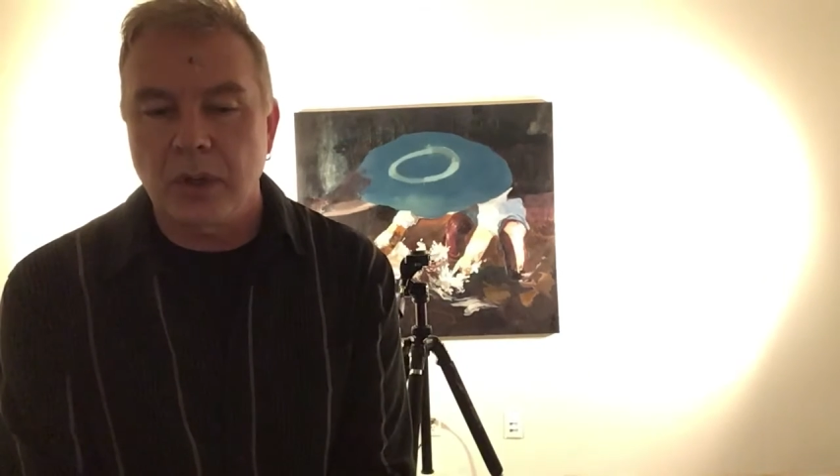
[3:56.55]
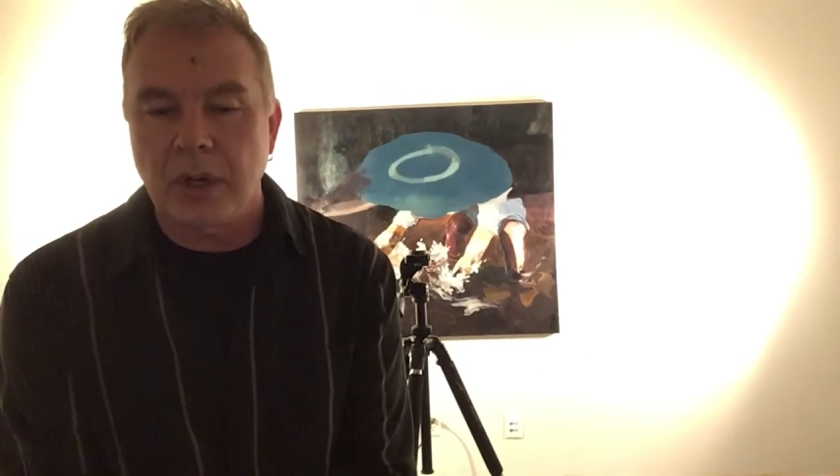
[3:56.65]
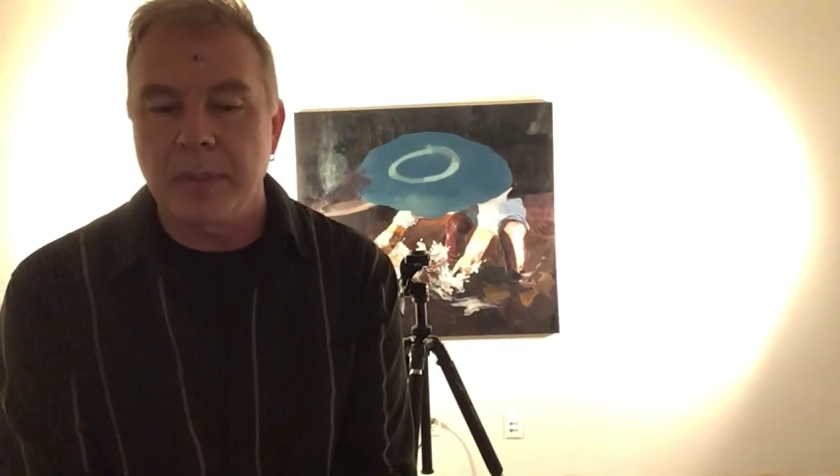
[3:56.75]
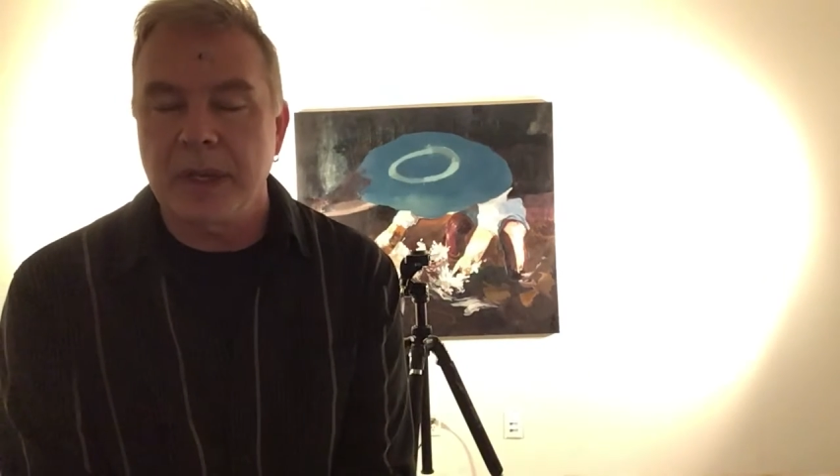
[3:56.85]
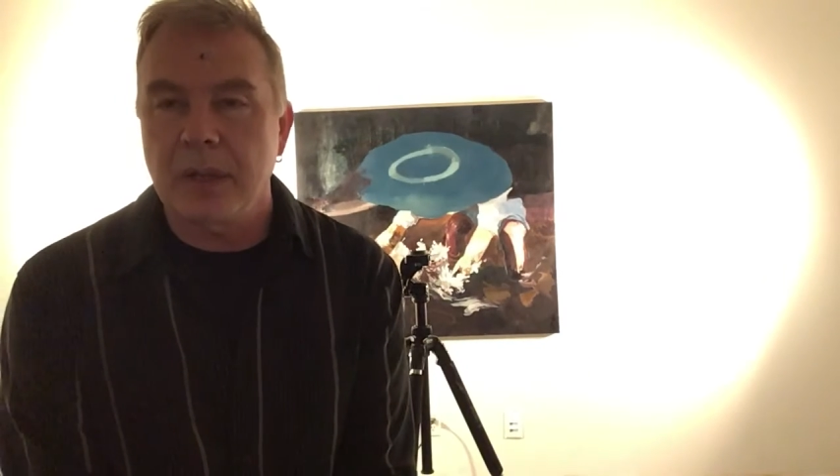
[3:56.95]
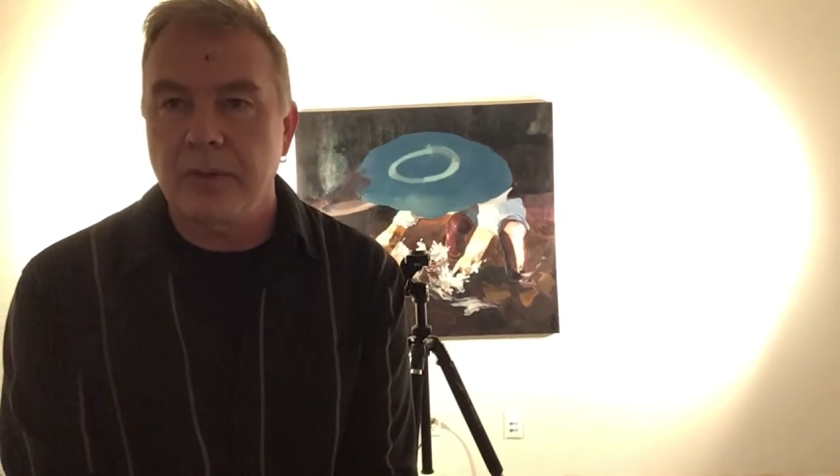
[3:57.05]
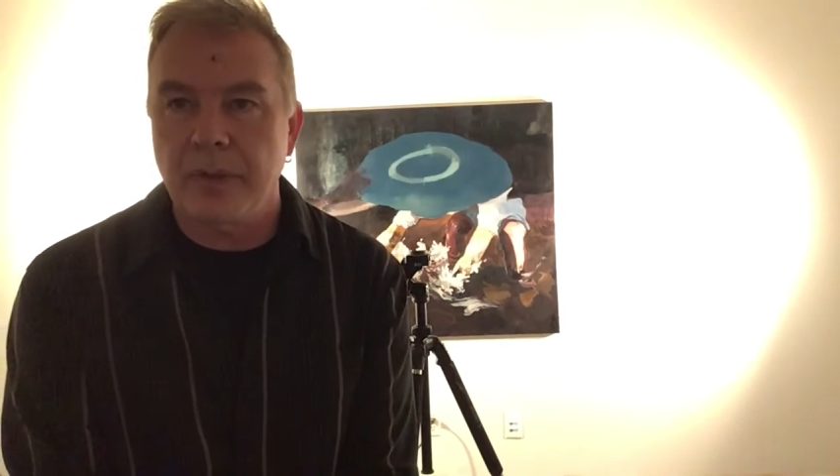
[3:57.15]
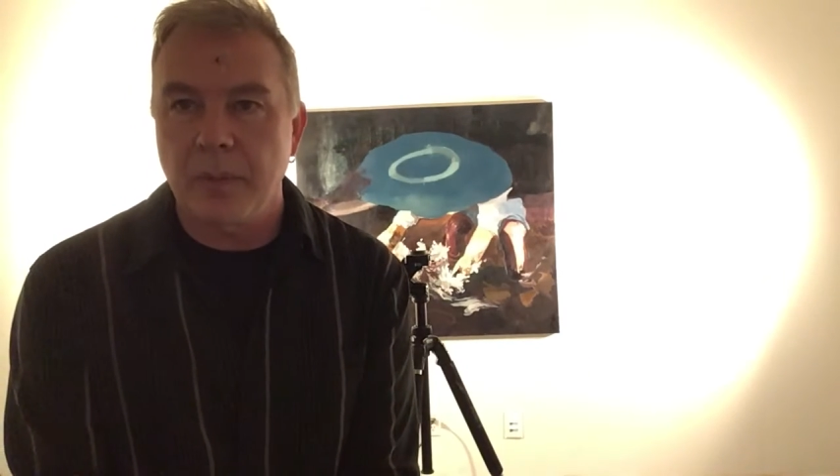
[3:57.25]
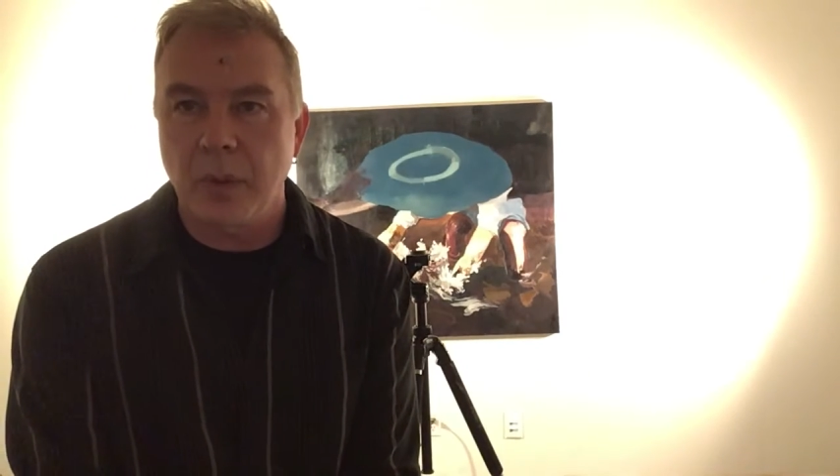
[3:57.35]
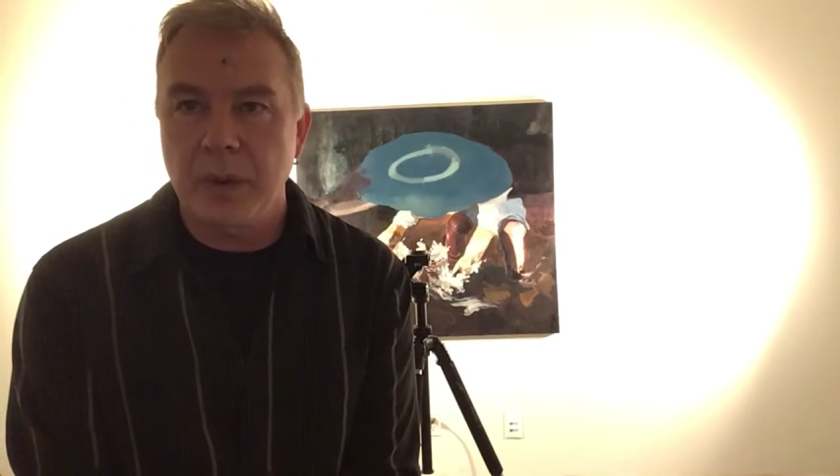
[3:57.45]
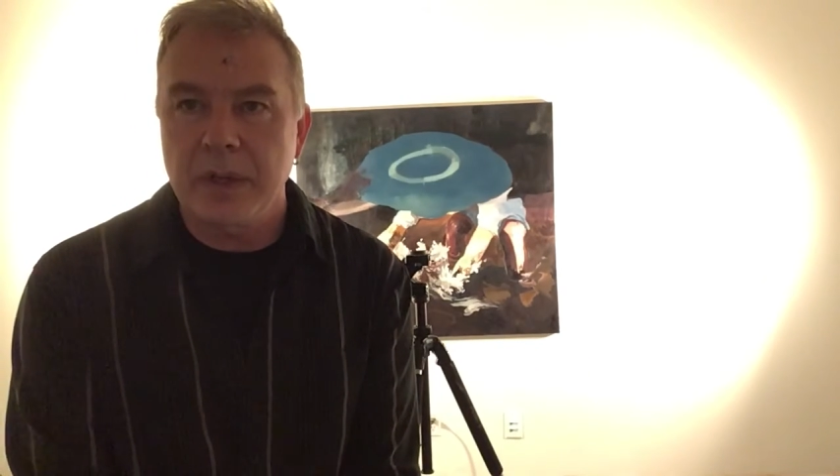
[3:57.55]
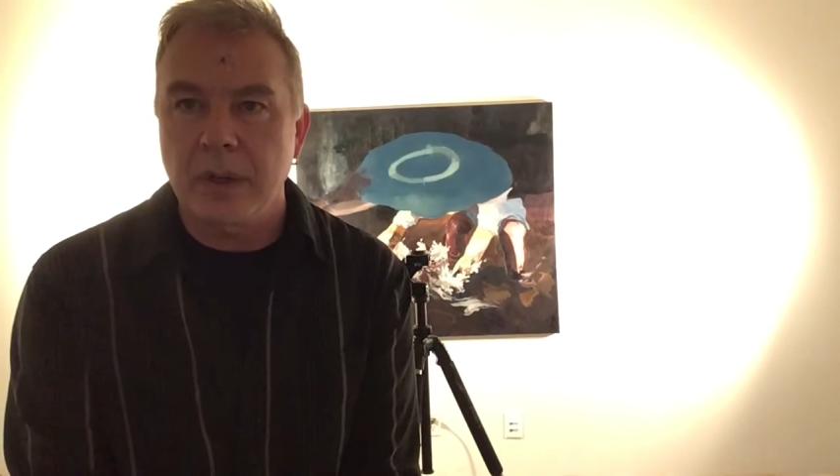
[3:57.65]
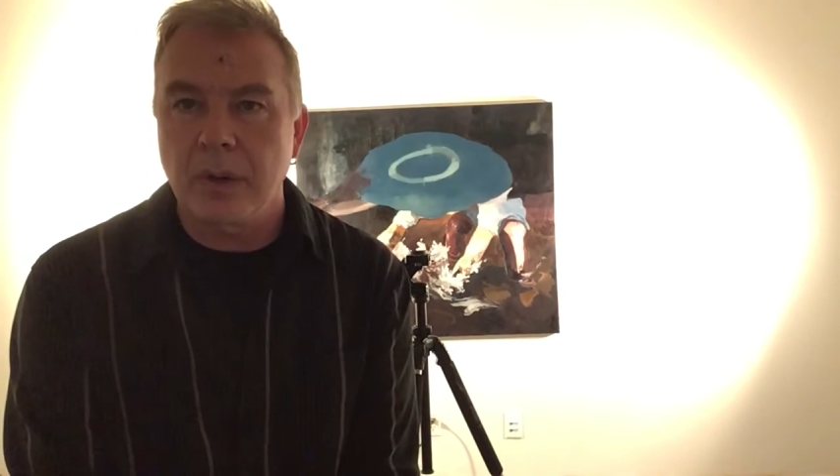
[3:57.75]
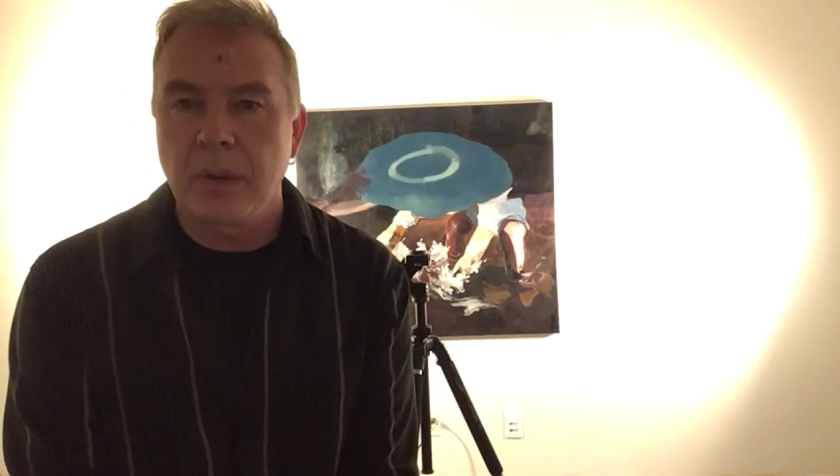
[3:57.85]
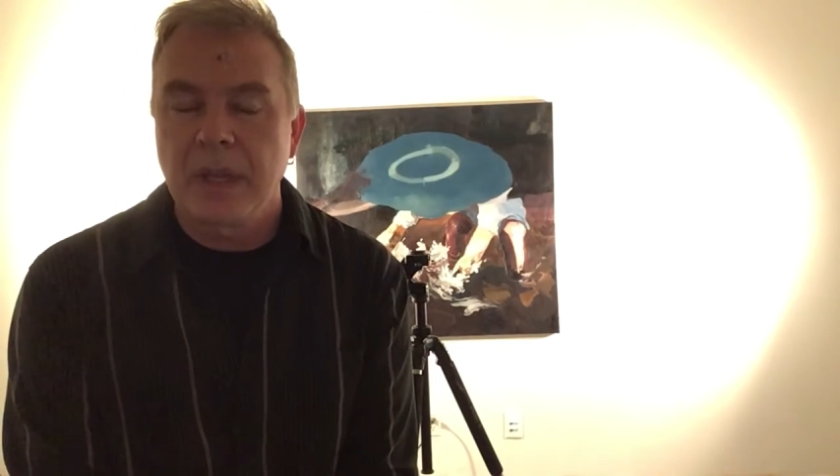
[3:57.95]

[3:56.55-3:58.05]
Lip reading: coming in from a window,